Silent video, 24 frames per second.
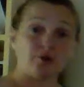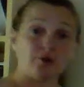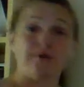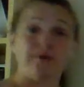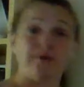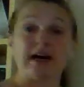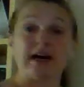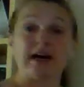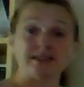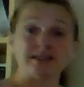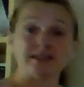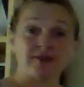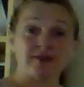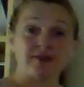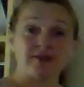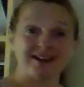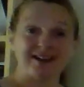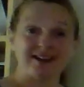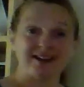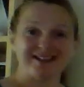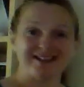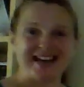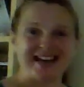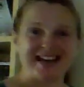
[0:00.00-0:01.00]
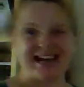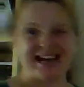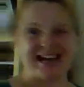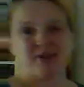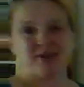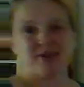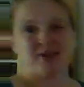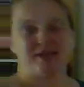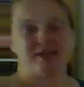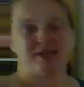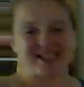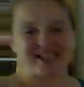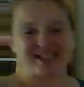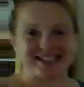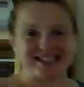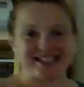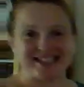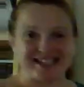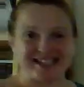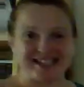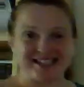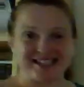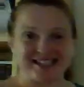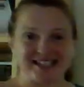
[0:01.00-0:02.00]
phosphate with
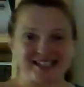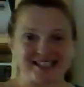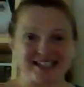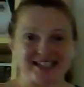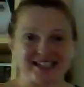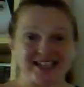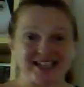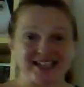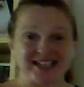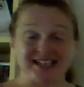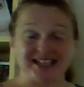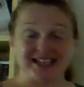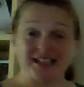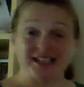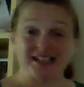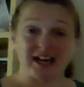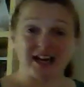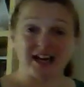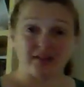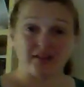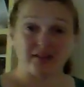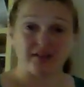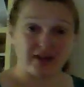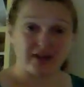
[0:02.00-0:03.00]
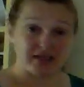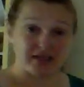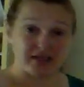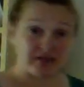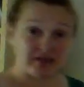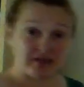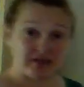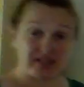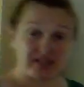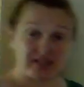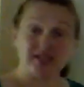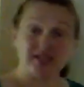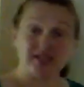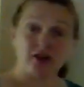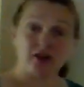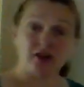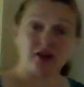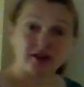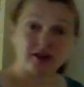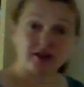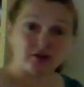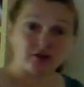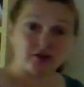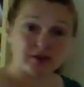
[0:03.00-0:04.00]
adenosine diphosphate. It's our
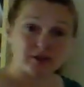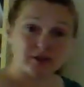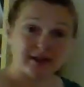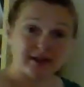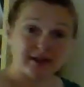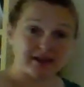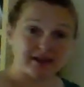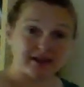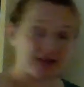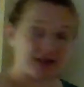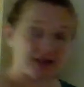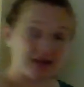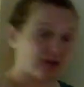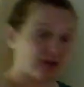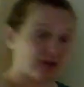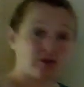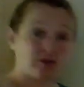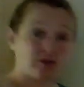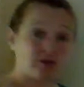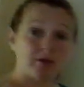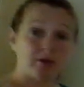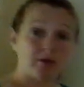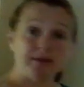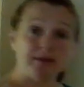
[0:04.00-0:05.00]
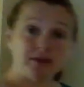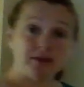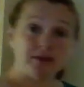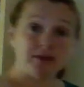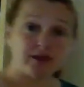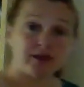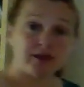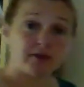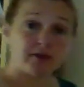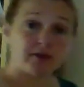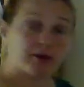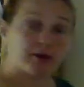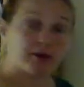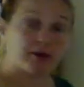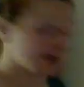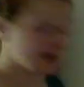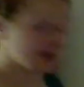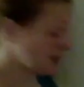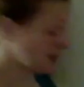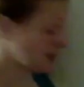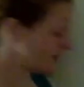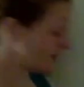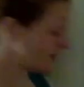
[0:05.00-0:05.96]
energy molecule. It's going to be used everywhere inside of